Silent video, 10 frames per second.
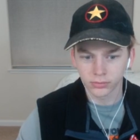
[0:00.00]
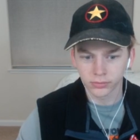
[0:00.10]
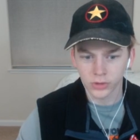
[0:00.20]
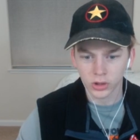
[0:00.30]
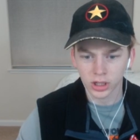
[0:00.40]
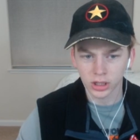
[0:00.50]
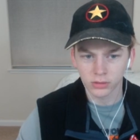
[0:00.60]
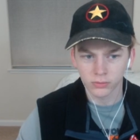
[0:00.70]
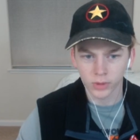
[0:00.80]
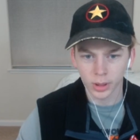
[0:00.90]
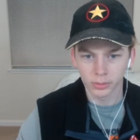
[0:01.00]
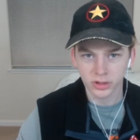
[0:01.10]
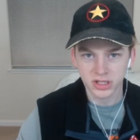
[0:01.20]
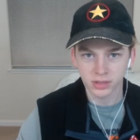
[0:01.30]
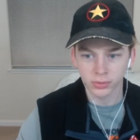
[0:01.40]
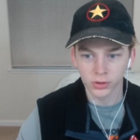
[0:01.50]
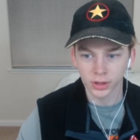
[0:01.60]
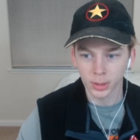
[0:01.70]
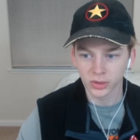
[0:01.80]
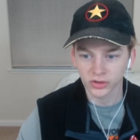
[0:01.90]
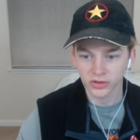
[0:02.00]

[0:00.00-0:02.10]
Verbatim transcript: Okay, well then what's the point of this?